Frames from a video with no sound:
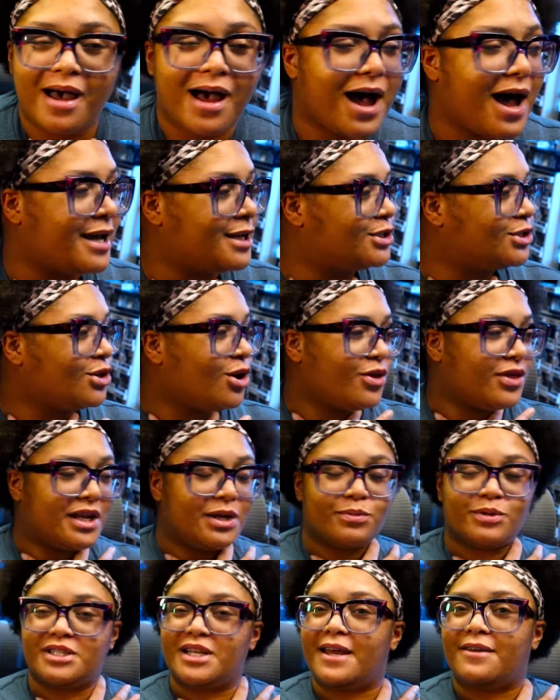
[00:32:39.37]
I saw that
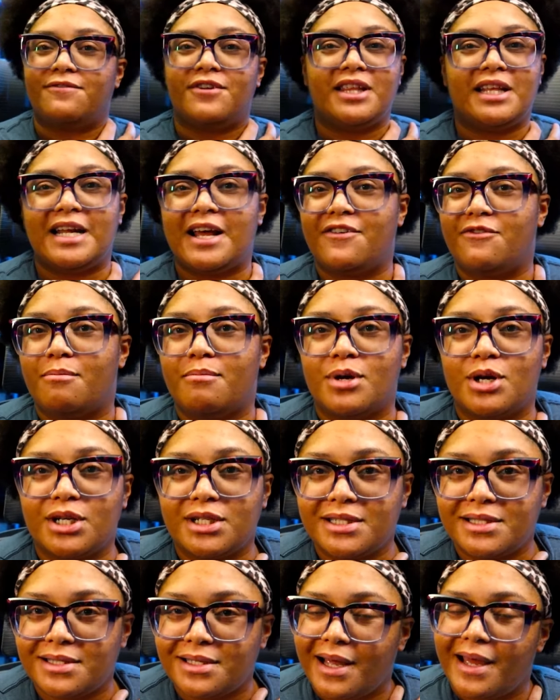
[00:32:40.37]
it was like 51
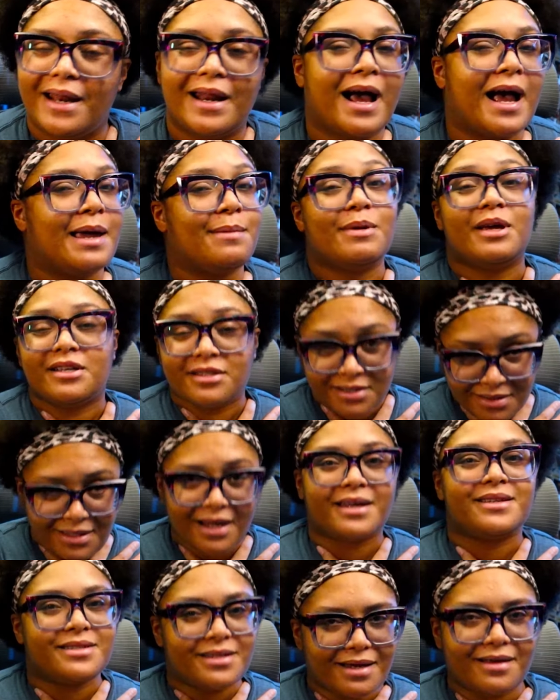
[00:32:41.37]
books, and I'm
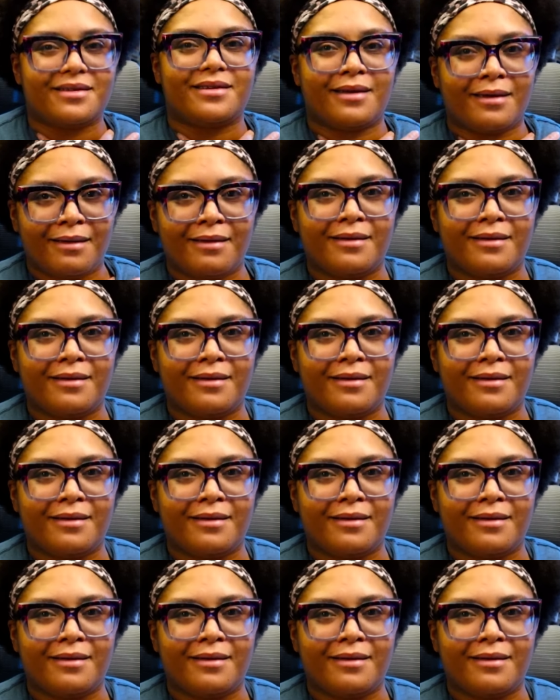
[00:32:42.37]
excited.